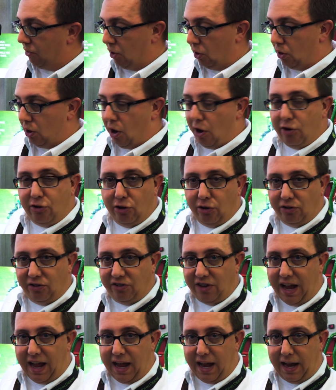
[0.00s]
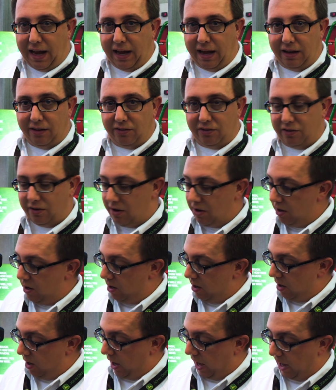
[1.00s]
the larger size,
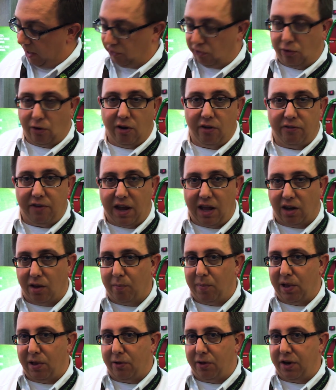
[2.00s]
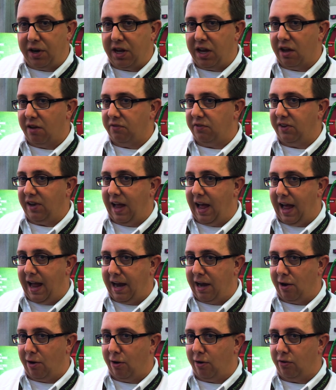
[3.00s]
extra availability of
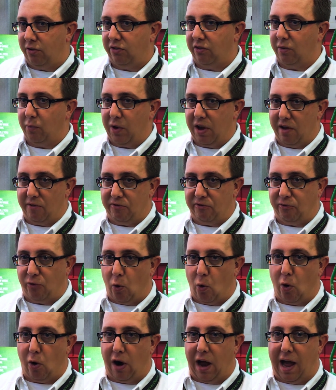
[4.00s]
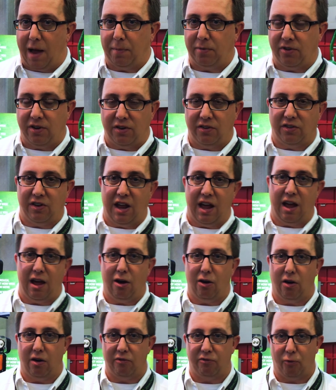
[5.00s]
tires. We have 4 options
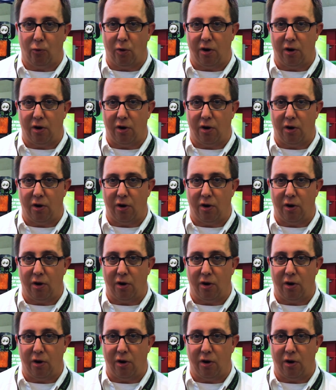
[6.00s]
now of